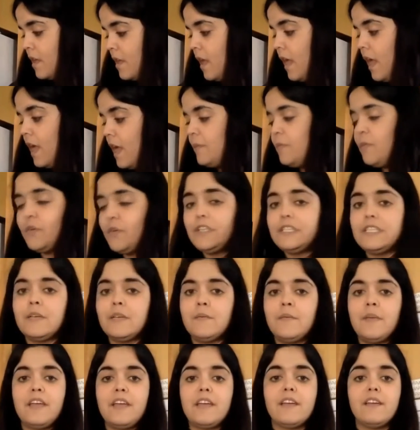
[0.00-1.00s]
I'm going to
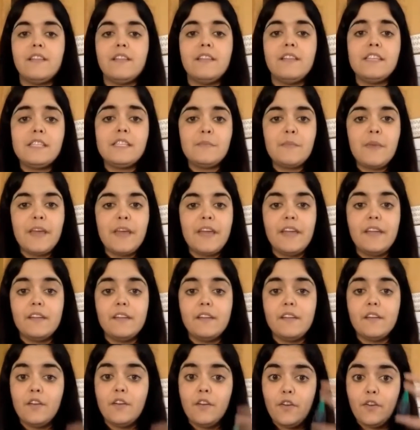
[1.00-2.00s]
make this paint
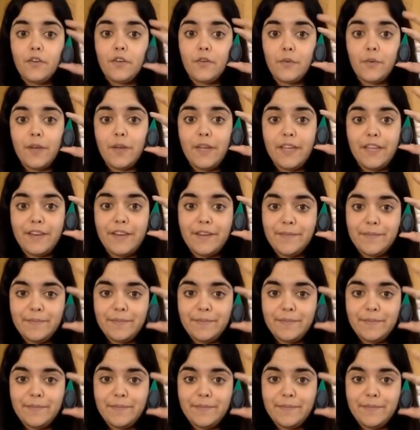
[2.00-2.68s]
green.